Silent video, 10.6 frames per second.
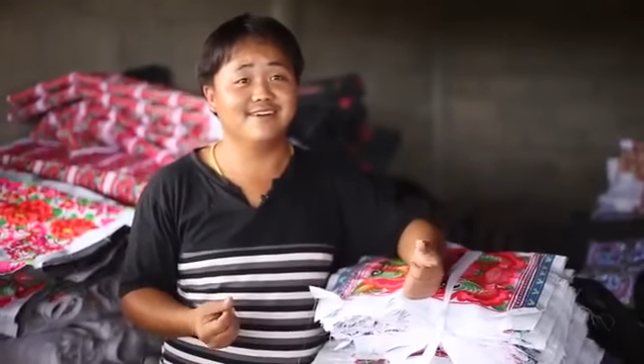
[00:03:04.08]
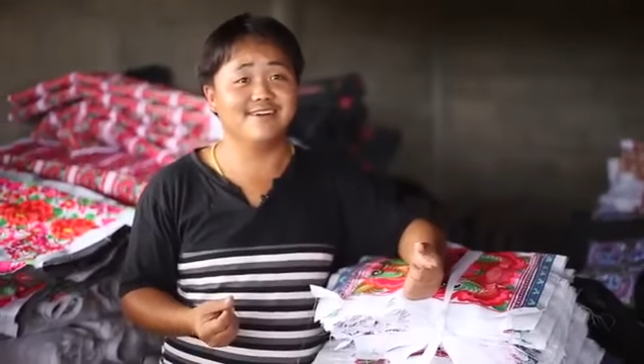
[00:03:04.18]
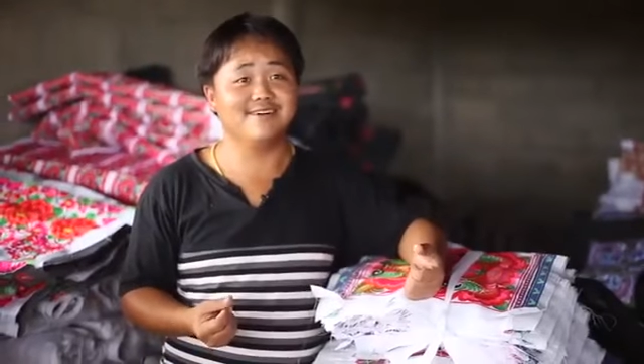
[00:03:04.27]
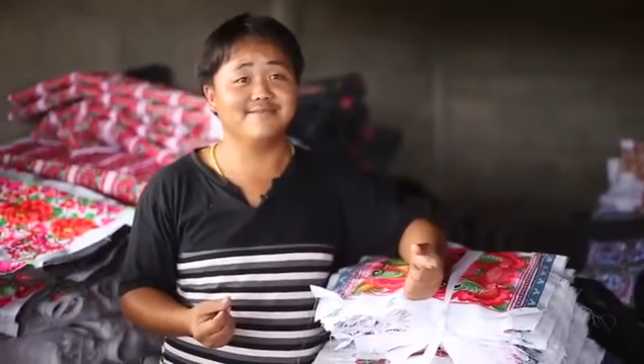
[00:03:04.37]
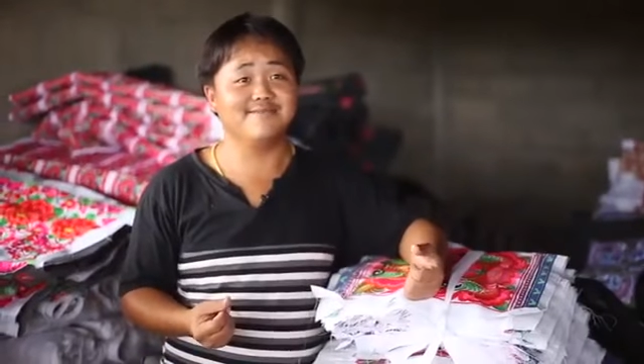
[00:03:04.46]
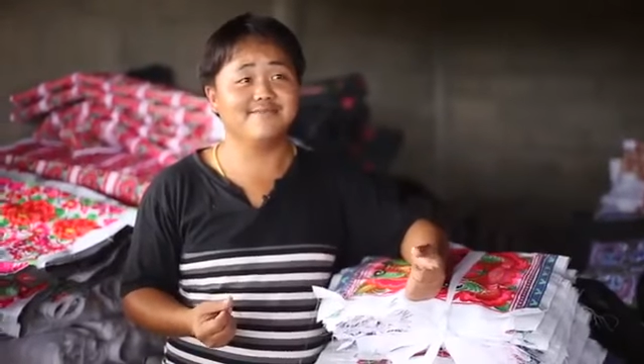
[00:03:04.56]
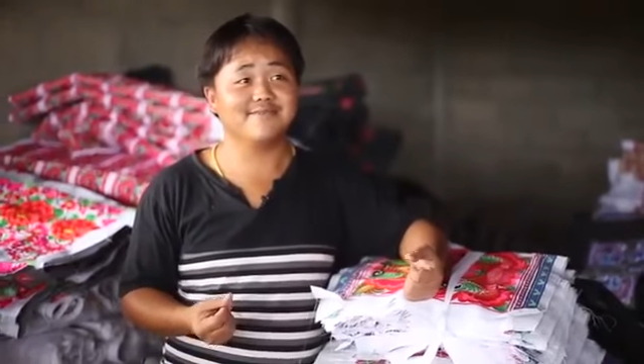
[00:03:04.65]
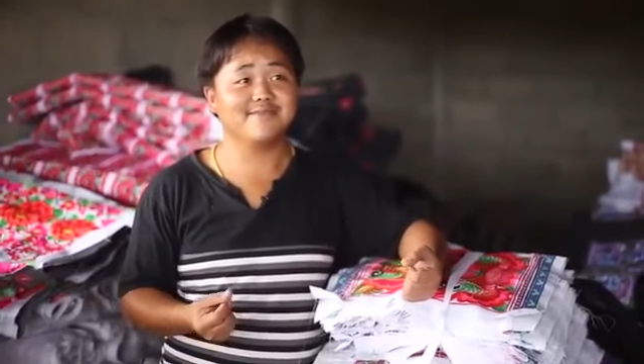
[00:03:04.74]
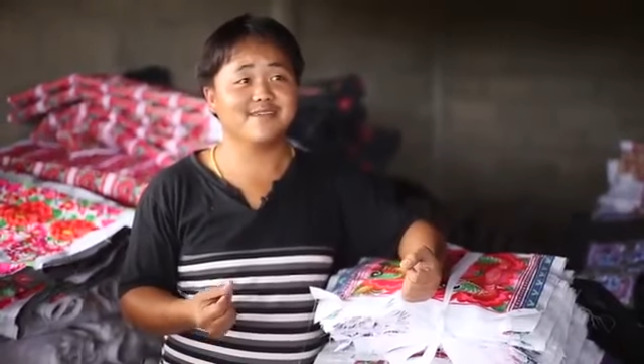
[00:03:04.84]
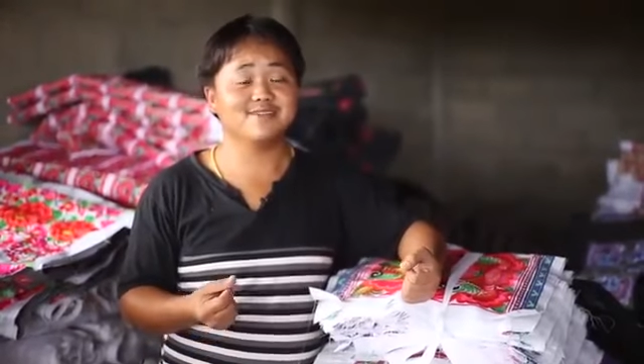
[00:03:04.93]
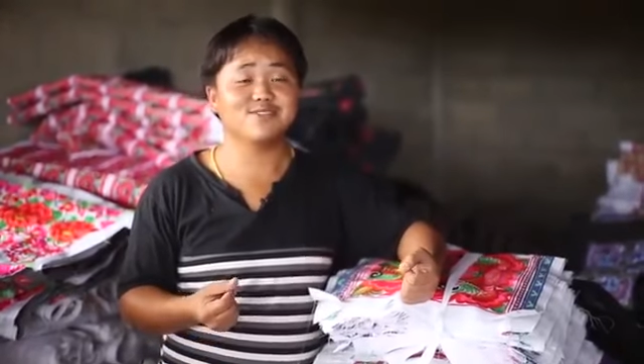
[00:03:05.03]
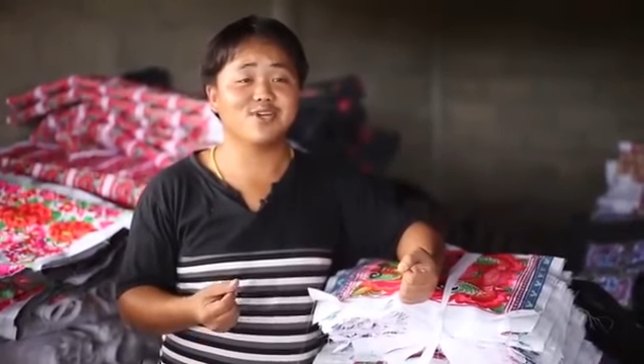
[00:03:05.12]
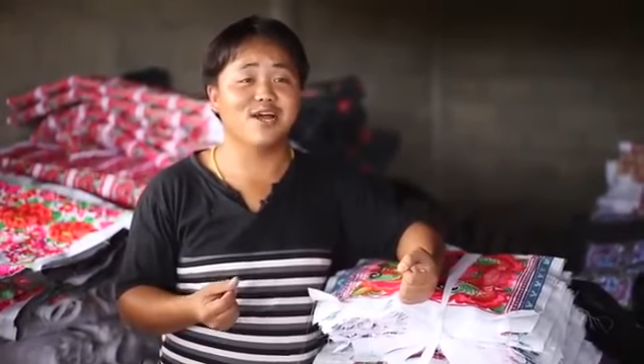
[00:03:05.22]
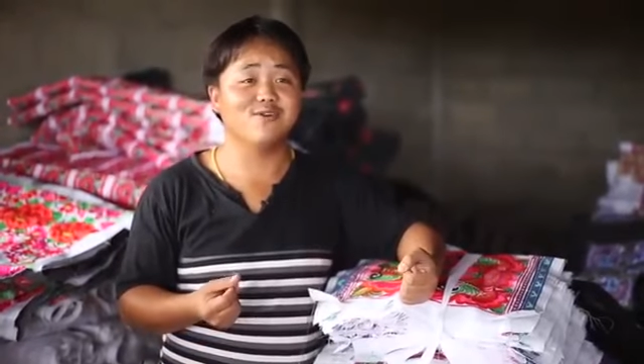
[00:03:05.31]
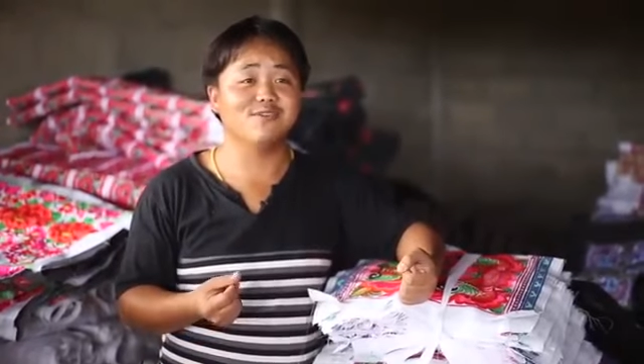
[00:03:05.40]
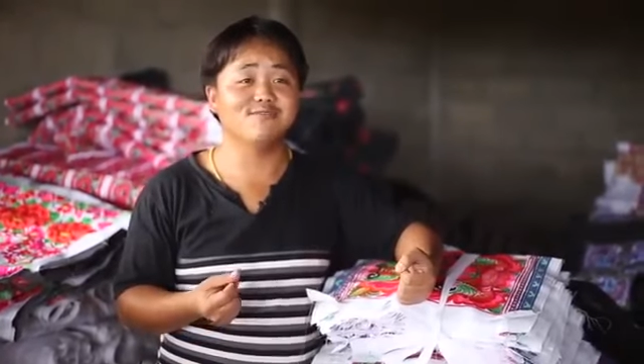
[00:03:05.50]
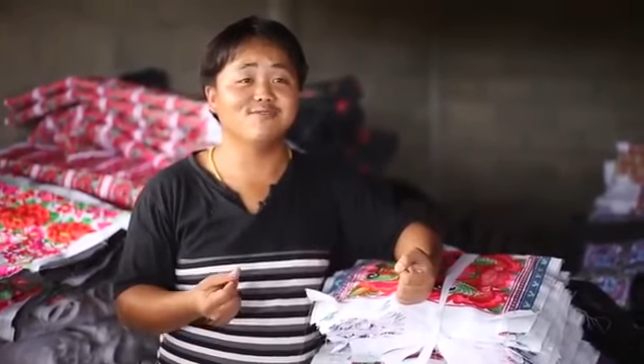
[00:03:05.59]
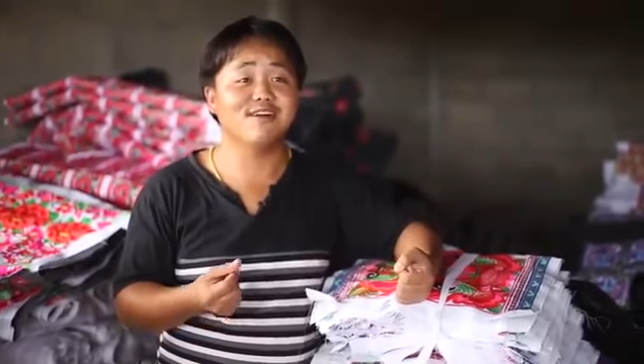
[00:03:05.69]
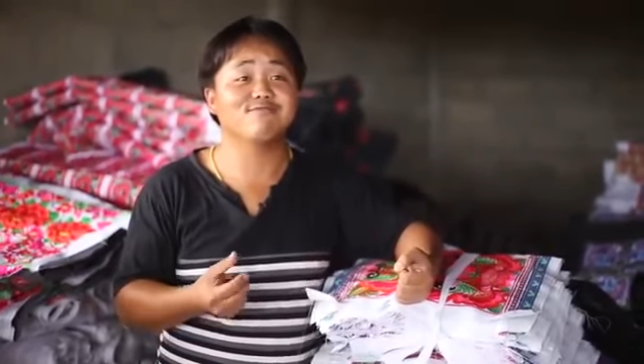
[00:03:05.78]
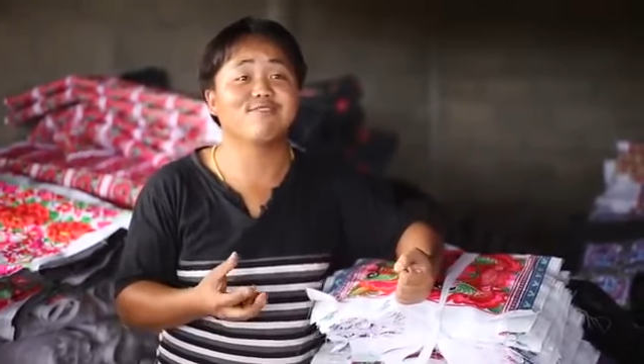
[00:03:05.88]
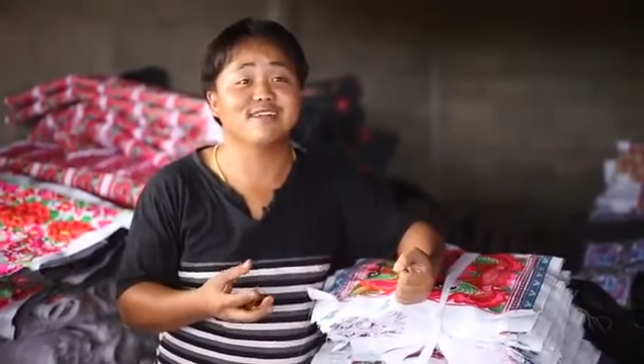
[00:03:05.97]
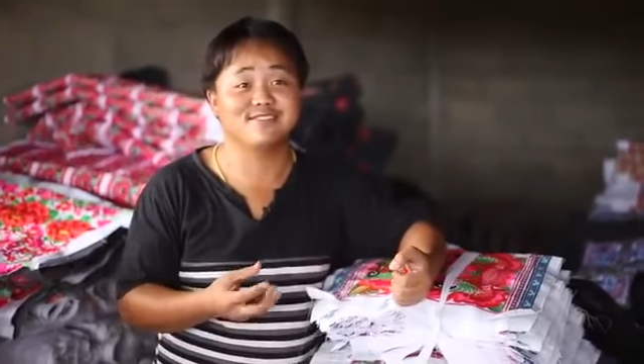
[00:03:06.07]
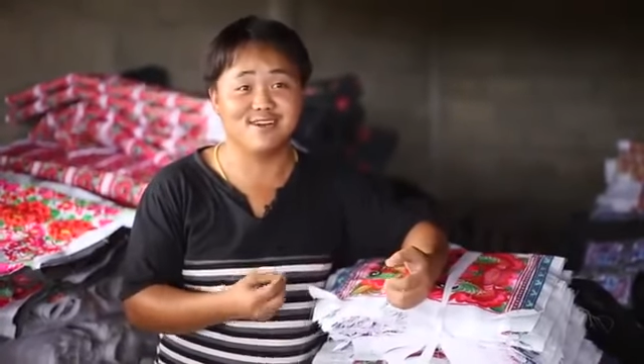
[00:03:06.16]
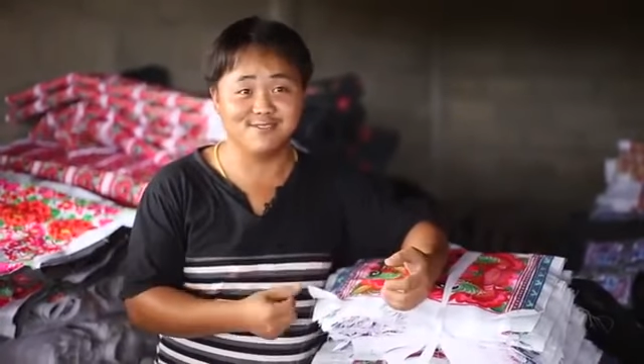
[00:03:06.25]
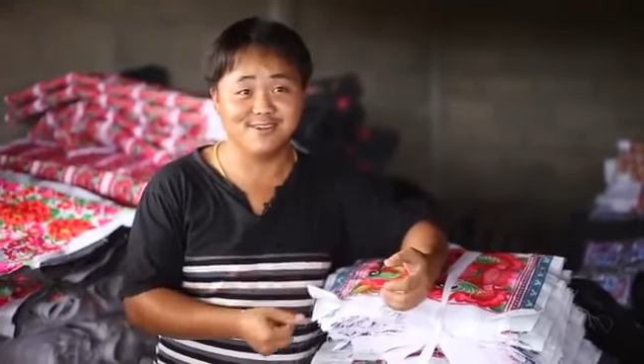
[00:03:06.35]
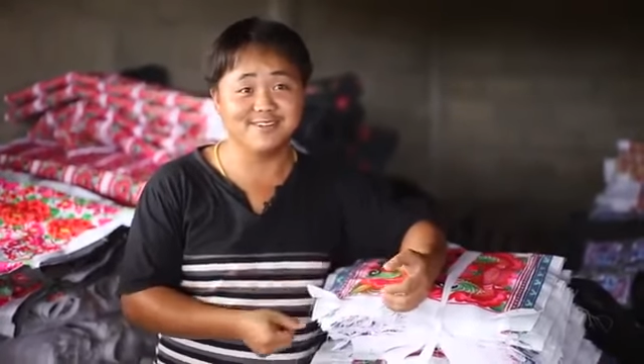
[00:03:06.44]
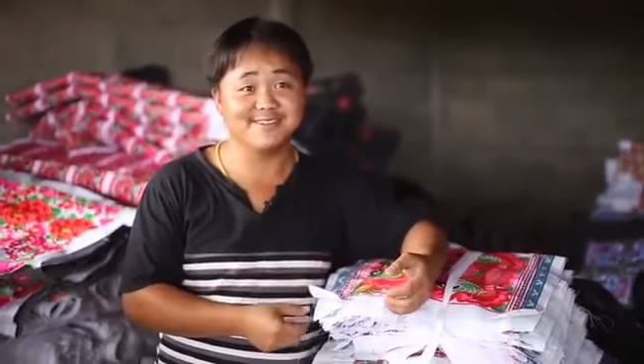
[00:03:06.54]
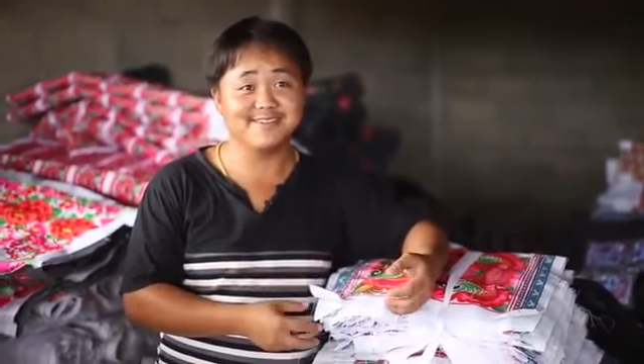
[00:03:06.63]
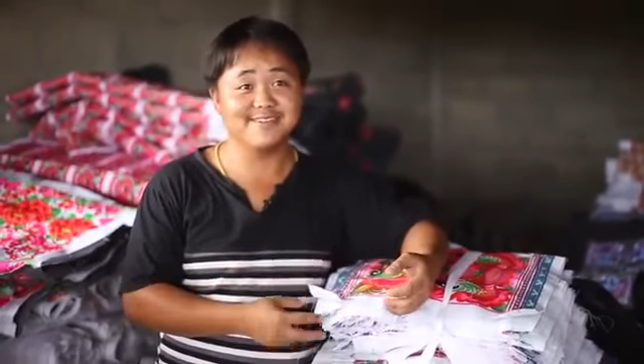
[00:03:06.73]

the tower, Wi-Fi tower,